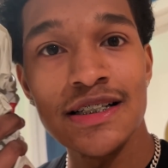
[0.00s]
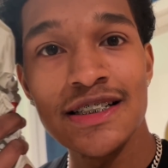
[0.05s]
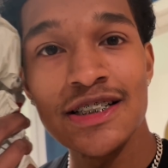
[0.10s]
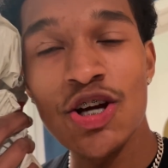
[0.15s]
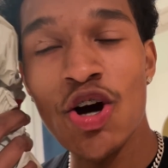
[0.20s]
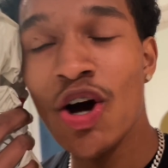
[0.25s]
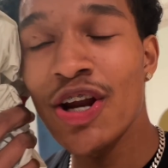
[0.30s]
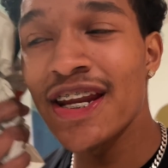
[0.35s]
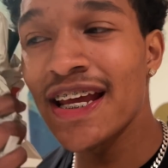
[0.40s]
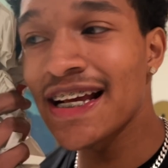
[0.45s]

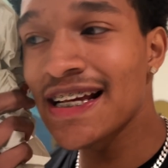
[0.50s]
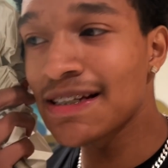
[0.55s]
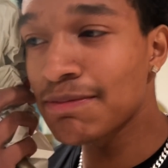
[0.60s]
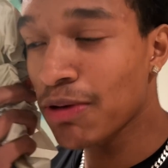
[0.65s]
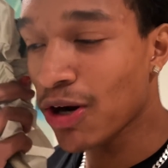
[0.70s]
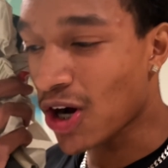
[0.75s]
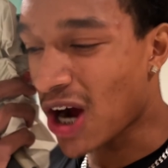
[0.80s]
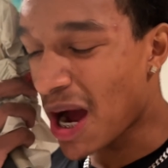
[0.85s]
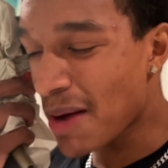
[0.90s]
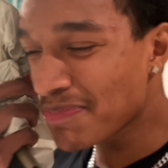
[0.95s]
Y'all niggas,
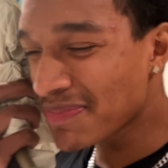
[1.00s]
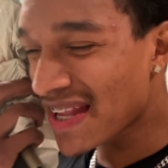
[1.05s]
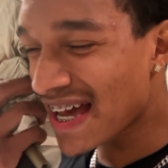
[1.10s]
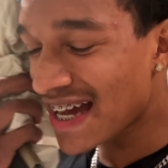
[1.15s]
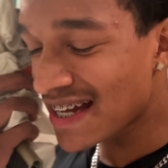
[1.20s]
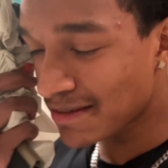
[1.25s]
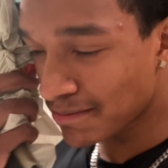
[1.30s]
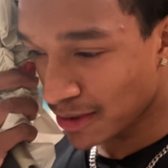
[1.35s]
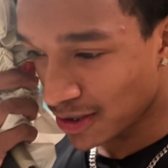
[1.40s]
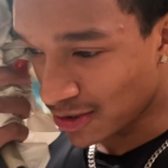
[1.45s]
bro, I'm
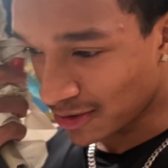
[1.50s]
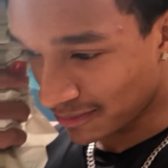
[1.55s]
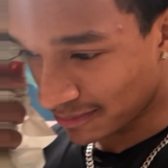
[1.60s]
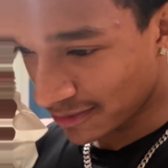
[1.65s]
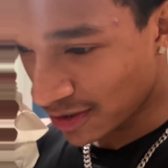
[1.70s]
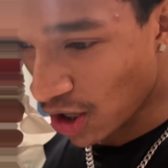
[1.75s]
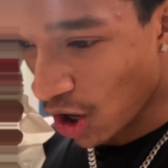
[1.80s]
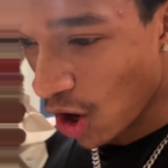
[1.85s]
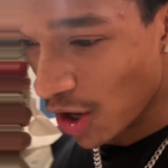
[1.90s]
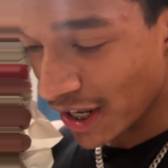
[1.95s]
not, bro.
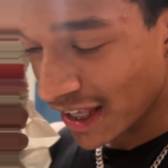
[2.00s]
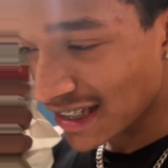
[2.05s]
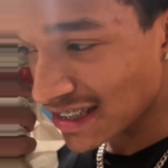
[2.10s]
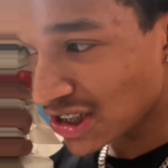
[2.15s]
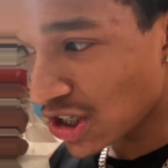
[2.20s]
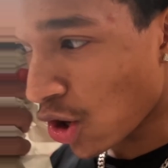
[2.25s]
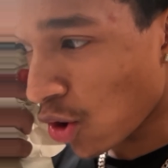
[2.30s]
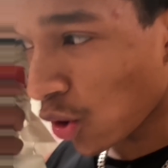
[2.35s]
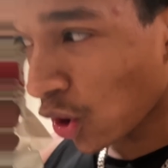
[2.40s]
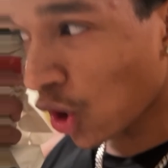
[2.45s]
Y'all niggas
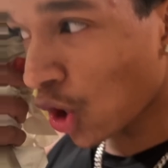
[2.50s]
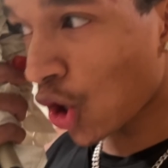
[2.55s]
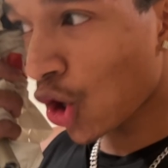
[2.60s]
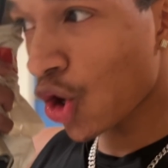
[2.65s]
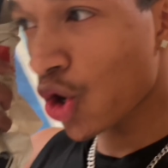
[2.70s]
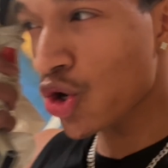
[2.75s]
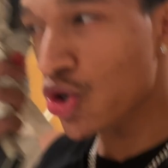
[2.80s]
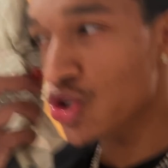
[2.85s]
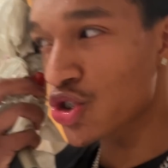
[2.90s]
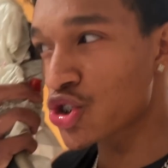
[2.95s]
gonna
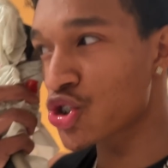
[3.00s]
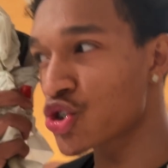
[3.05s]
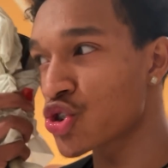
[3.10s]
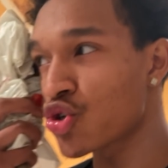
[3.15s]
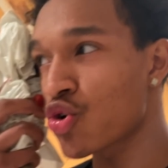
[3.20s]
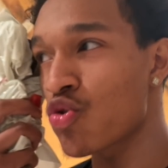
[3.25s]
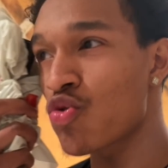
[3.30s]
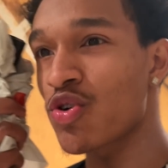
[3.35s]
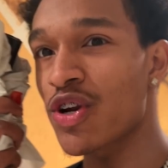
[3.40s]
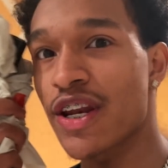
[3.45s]
learn
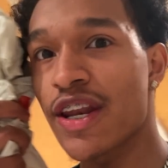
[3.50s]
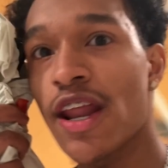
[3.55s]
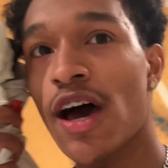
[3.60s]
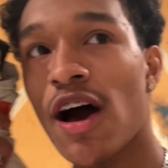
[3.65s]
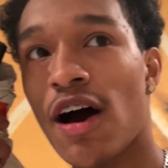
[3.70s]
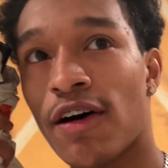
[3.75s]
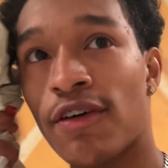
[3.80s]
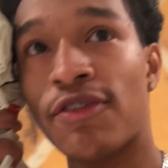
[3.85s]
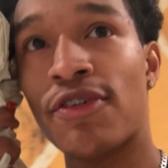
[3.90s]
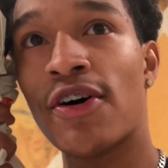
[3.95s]
soon
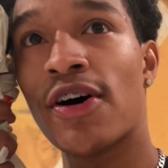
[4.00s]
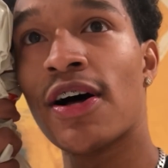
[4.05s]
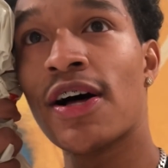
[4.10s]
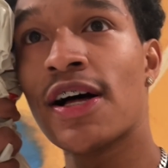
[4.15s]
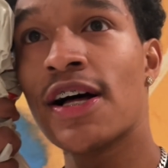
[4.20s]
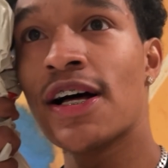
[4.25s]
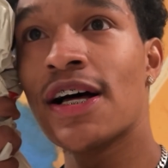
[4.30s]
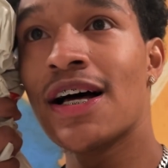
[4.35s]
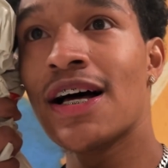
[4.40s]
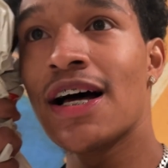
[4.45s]
enough.
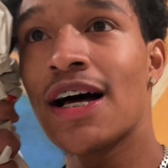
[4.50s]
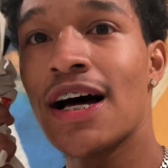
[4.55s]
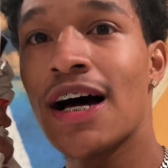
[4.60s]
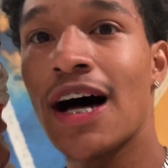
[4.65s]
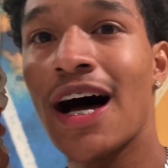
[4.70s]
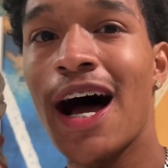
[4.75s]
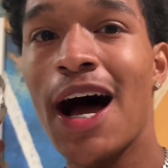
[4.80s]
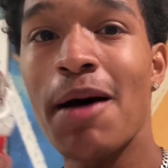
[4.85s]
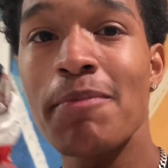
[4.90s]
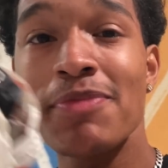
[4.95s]

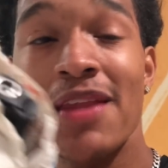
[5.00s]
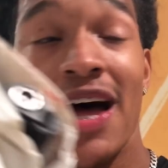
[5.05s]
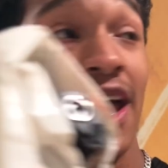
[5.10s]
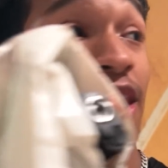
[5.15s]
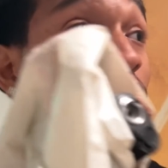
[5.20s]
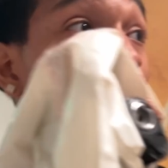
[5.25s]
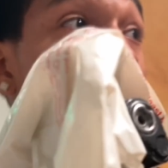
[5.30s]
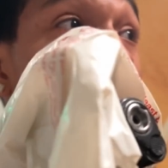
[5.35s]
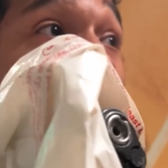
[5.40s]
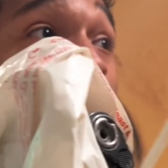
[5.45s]
I'm not
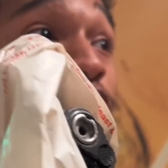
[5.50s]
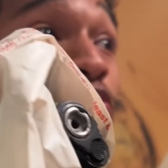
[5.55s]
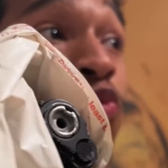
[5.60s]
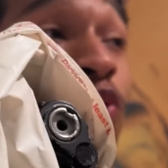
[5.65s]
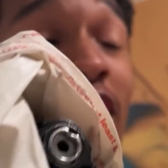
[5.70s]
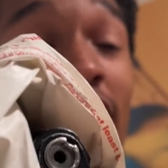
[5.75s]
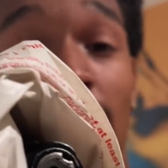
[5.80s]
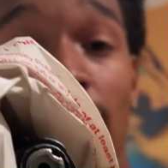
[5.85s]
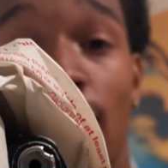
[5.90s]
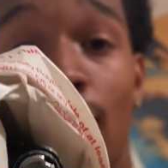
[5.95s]
no
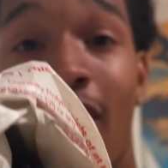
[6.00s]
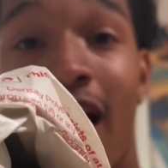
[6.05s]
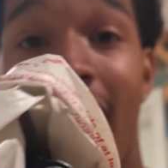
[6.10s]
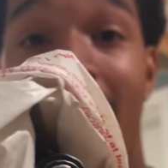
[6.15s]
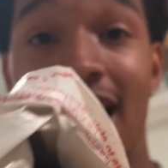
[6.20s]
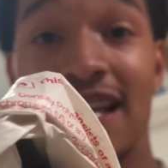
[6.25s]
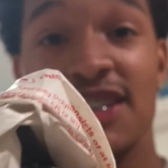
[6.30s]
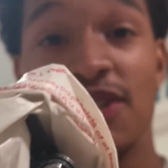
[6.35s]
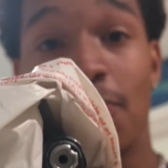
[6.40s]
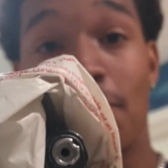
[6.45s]
regular
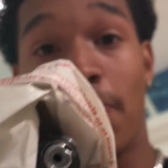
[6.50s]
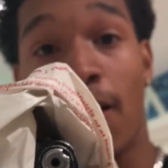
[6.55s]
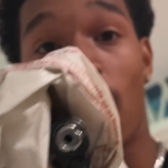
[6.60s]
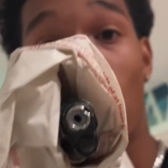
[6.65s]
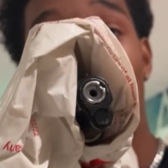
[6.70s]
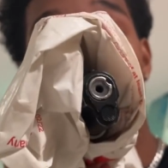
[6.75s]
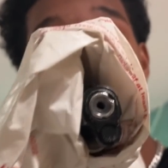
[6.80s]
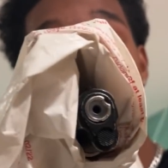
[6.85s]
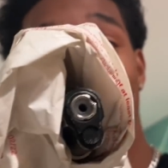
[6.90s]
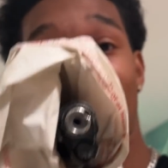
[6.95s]
ass
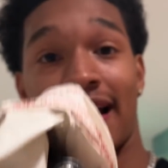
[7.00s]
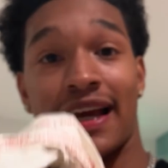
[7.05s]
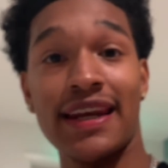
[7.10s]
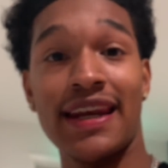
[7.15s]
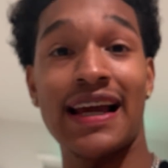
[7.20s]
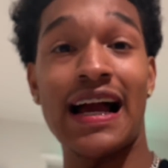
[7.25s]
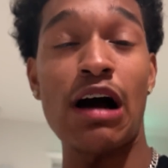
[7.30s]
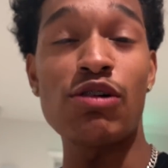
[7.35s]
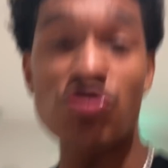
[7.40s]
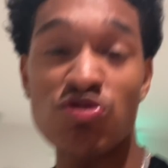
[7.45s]
suburban nigga.
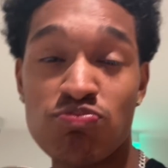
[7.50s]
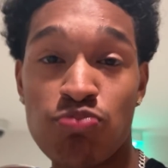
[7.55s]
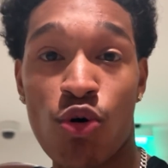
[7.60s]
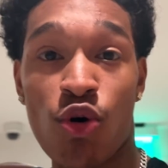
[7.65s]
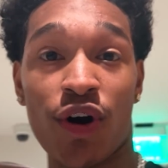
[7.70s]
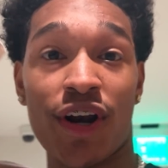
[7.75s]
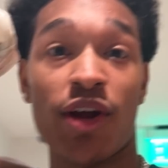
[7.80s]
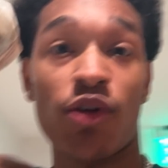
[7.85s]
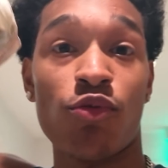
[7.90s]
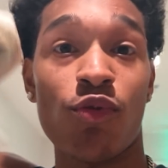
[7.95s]
Nigga, I was
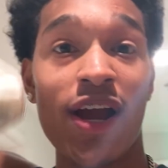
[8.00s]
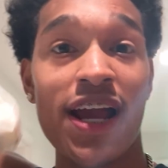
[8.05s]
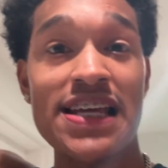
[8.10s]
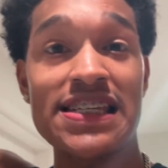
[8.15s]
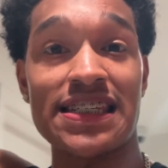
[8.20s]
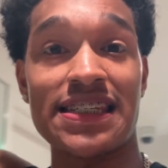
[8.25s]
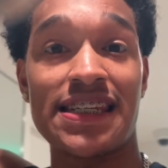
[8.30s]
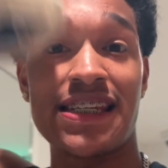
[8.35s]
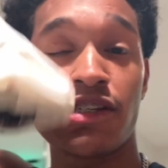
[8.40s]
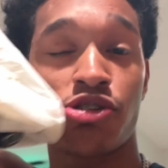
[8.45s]
born and raised
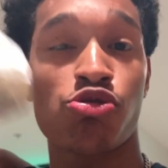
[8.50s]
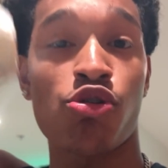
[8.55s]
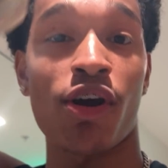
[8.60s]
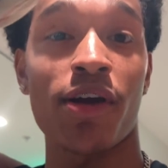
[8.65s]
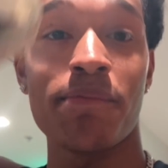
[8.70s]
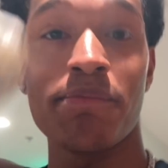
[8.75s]
in Detroit,